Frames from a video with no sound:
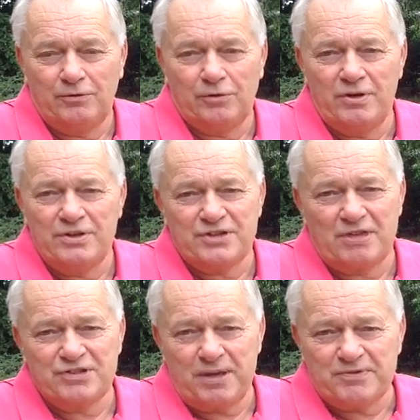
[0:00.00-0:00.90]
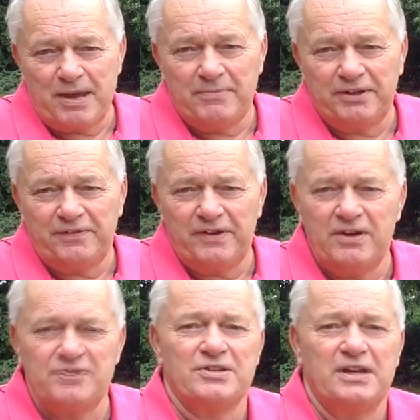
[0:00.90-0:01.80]
Right, so September the
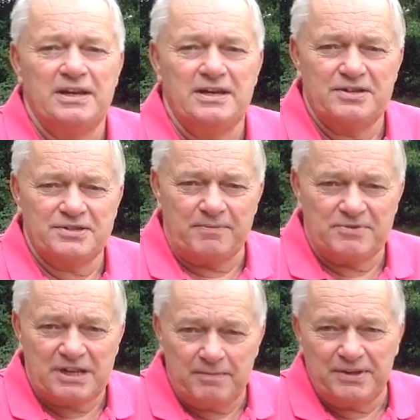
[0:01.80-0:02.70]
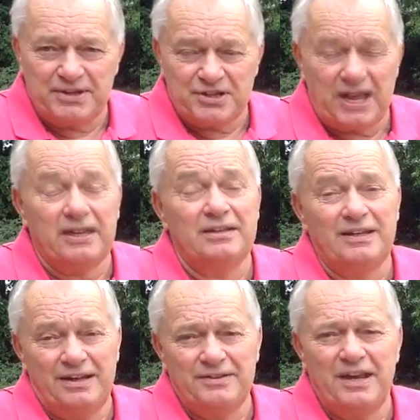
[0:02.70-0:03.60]
first, September the second,
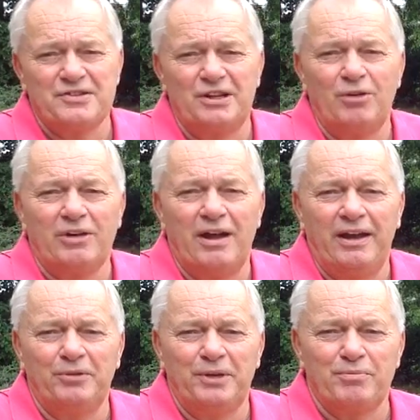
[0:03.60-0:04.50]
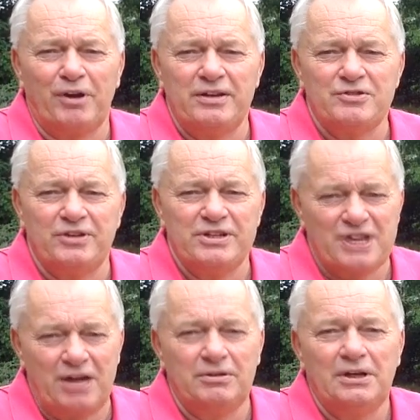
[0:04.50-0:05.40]
there's a lot going on in Braintree,
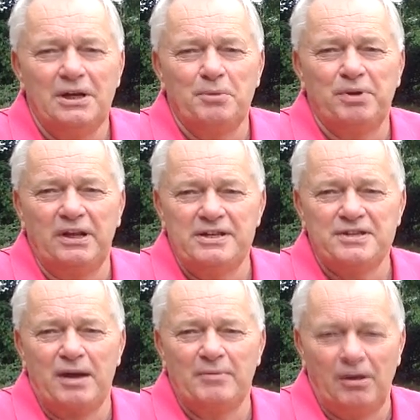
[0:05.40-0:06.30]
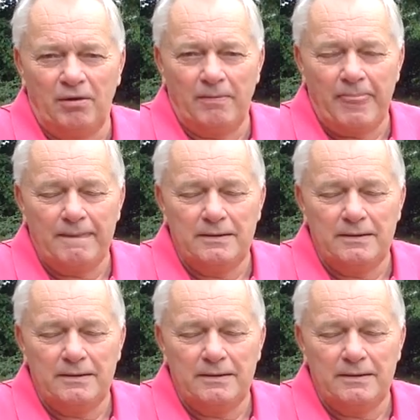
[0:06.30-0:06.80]
so please come along.